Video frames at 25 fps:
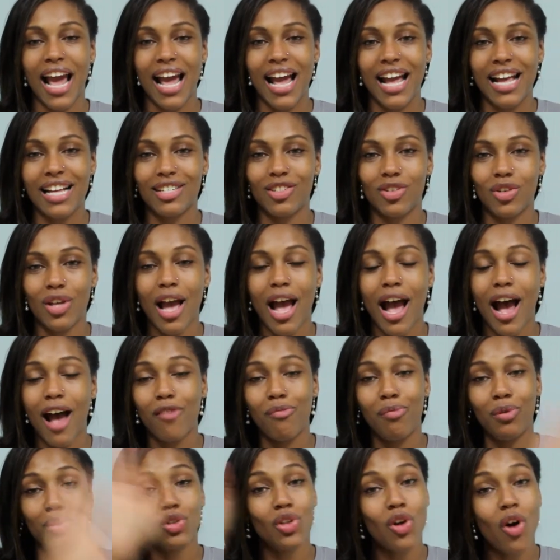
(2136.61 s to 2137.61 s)
and
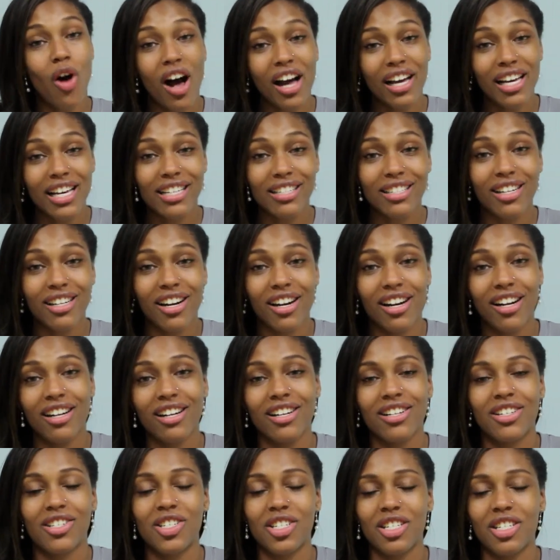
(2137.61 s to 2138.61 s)
I've been talking to
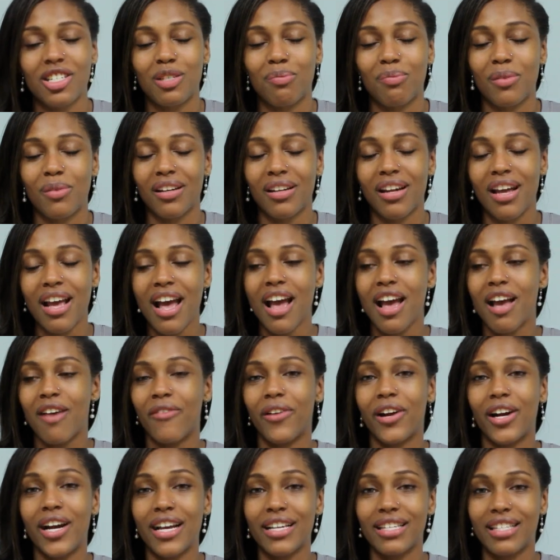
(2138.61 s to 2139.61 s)
her because she's been
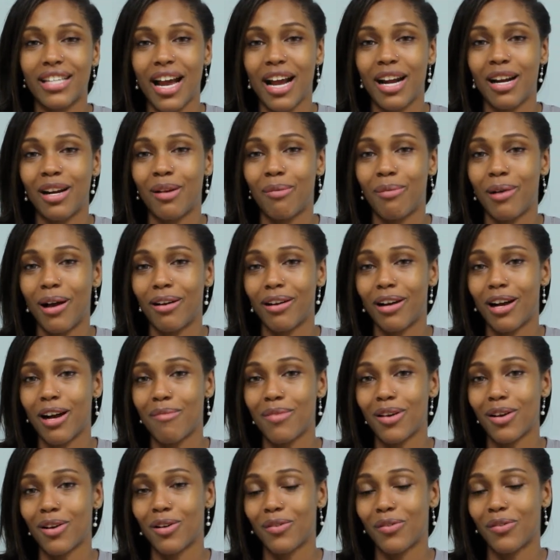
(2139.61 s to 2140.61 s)
very excited
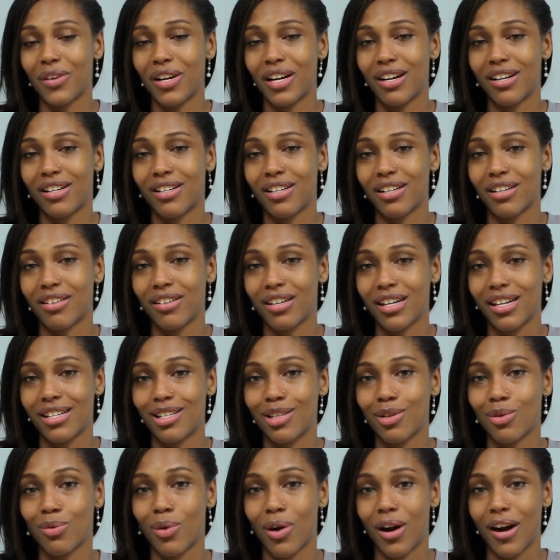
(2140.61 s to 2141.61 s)
about coming over here to
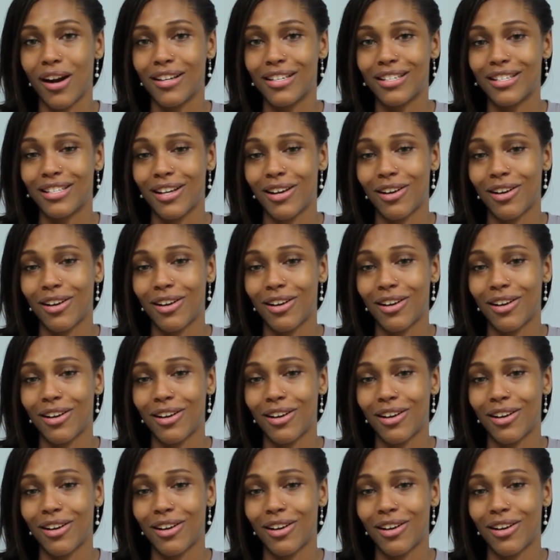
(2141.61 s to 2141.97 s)
Korea to work.